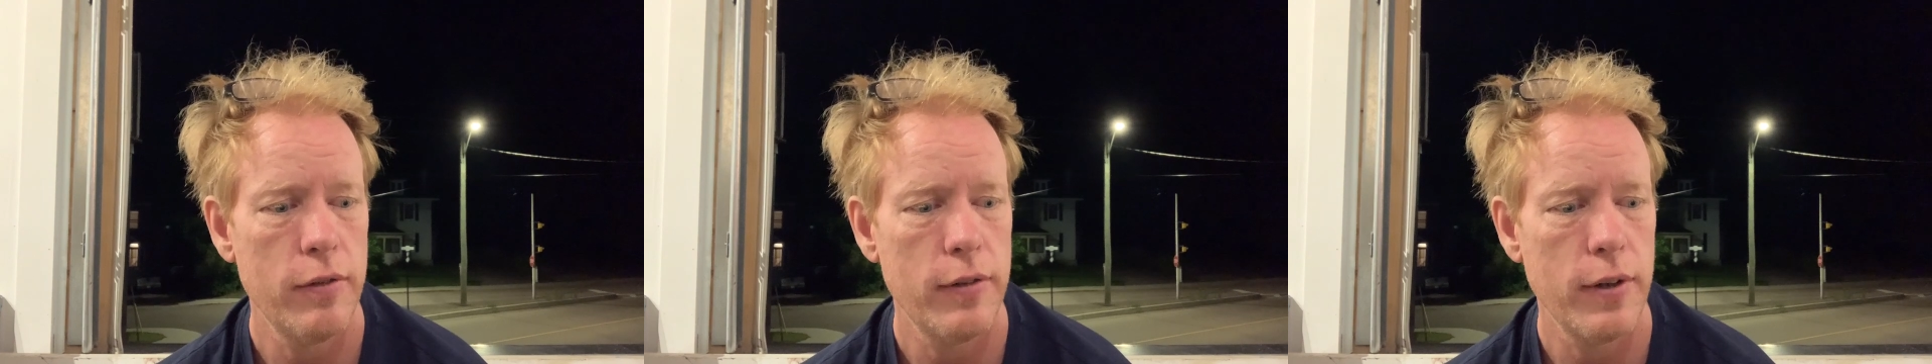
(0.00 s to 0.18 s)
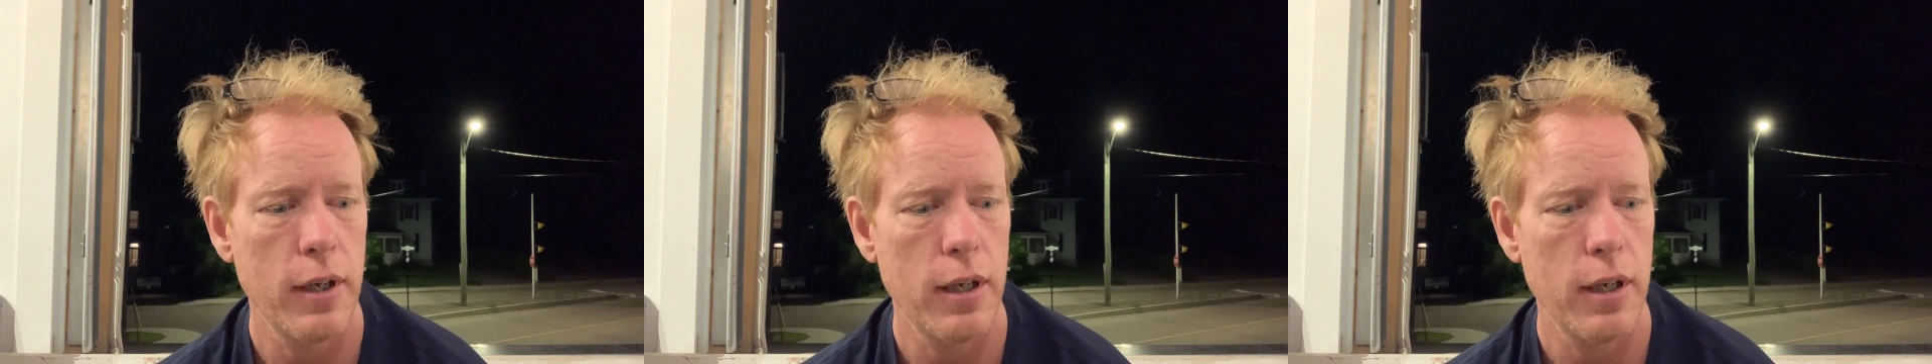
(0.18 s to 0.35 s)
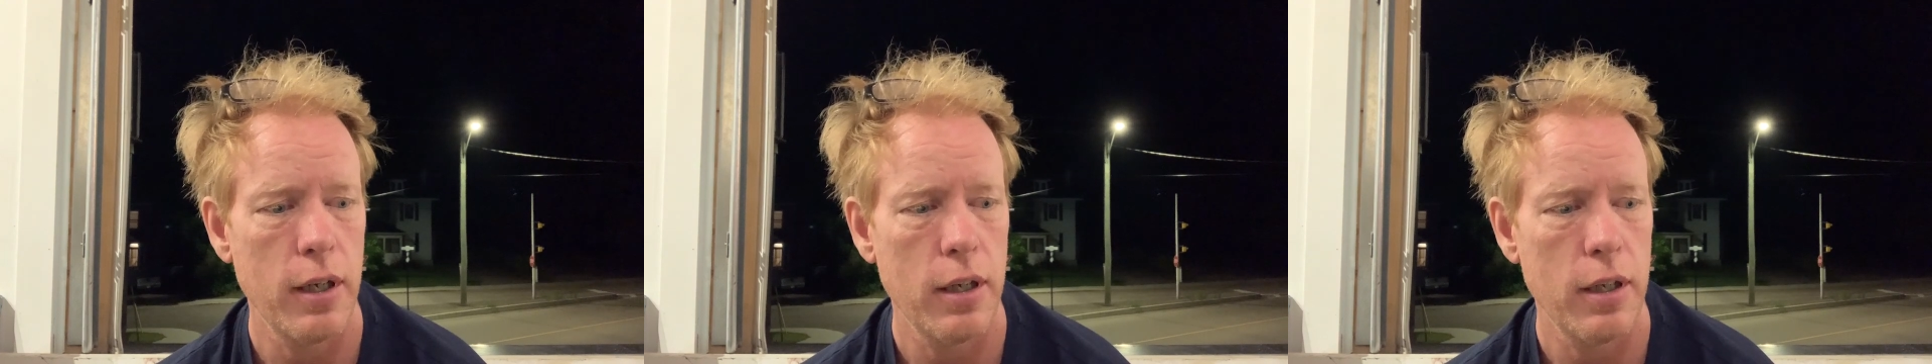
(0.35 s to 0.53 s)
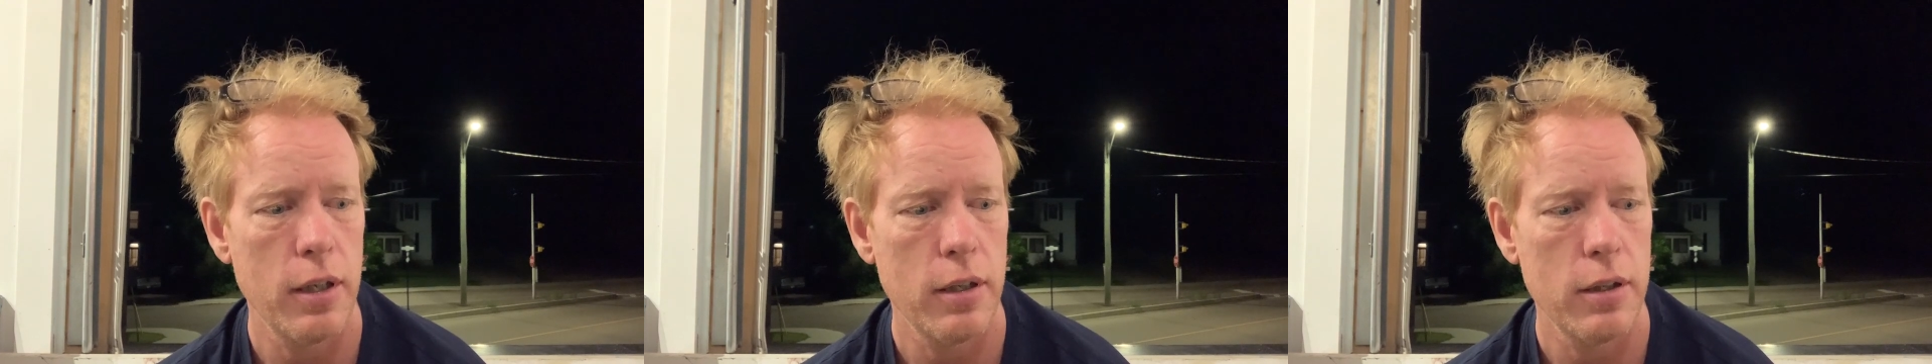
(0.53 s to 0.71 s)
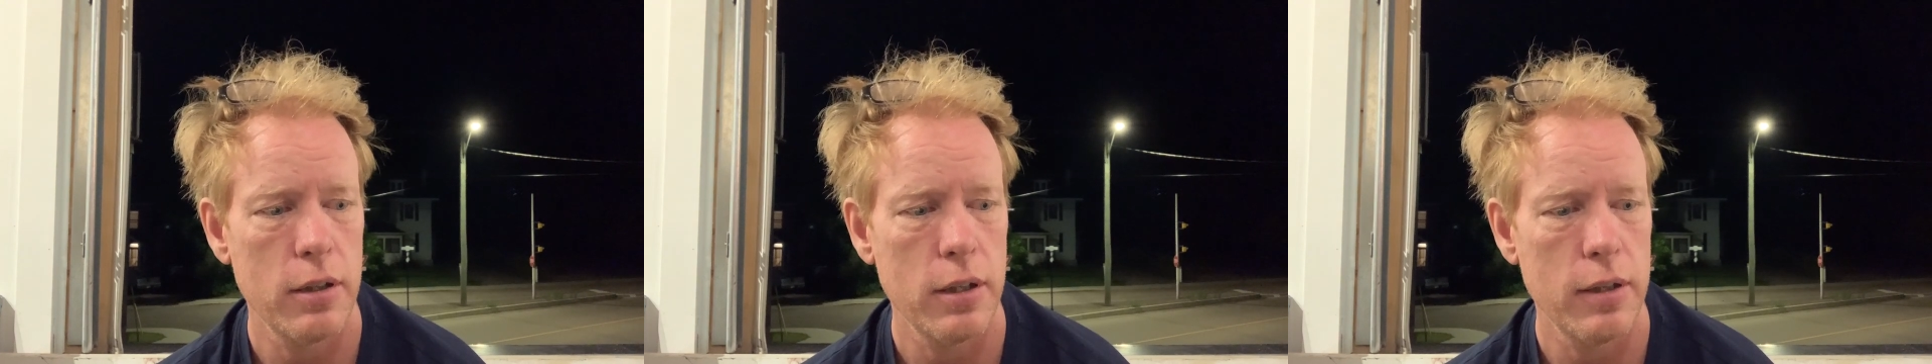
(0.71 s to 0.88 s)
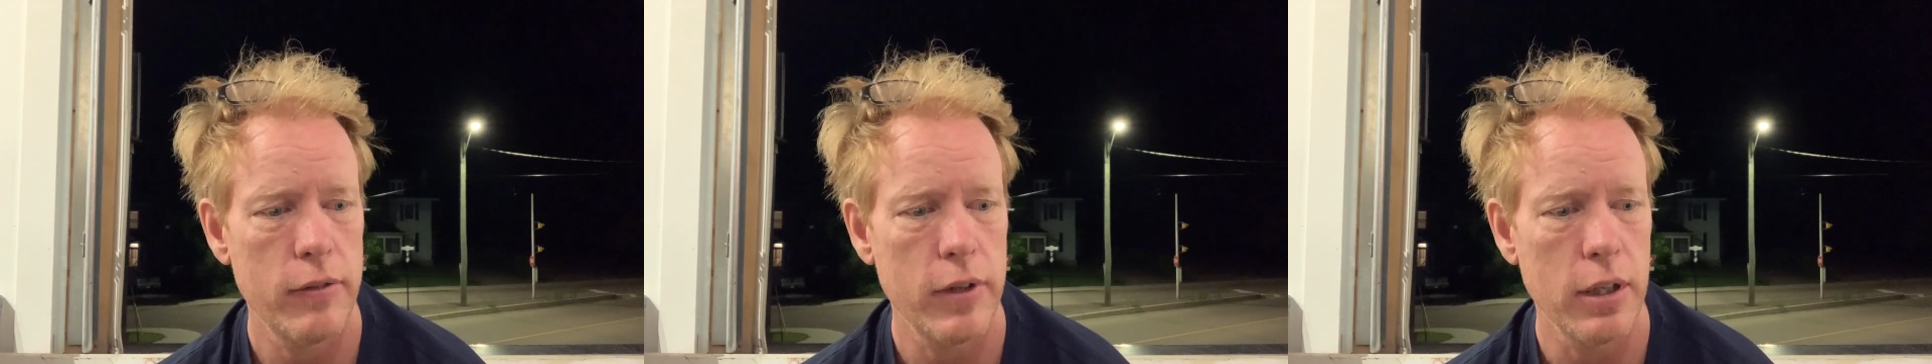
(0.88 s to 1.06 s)
uh,
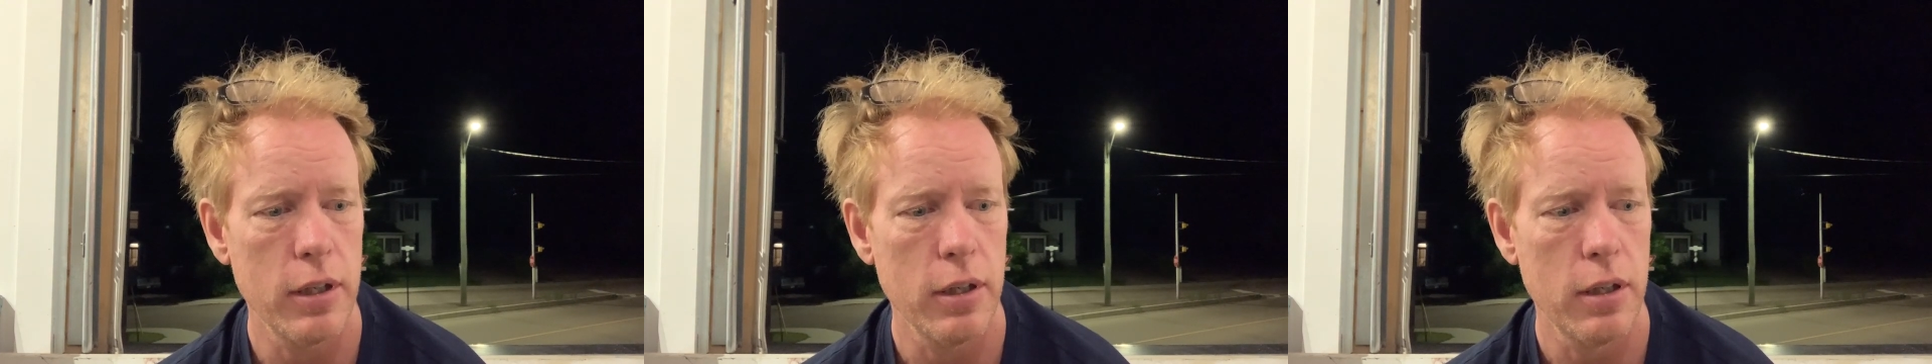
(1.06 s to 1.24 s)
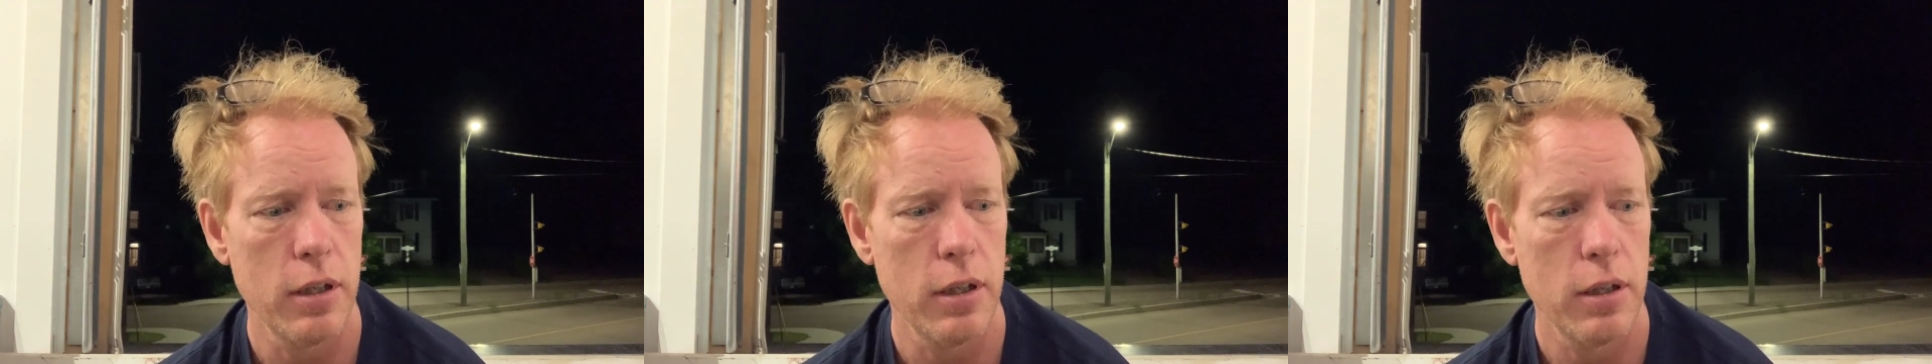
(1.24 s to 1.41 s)
living.